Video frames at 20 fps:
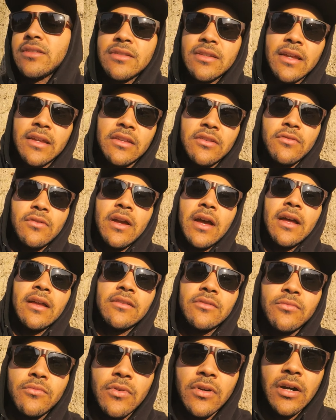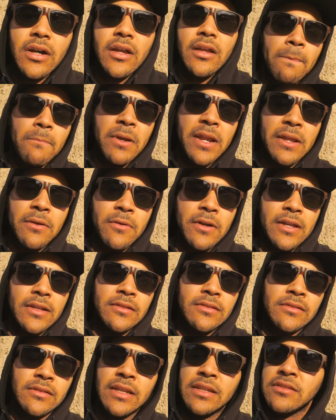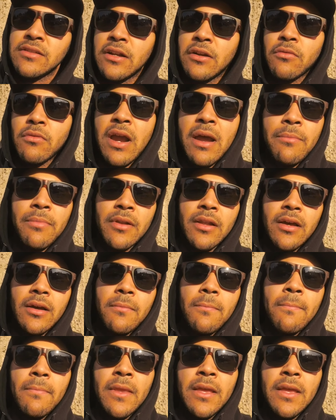that you guys want. But anyways, that's gonna wrap it up.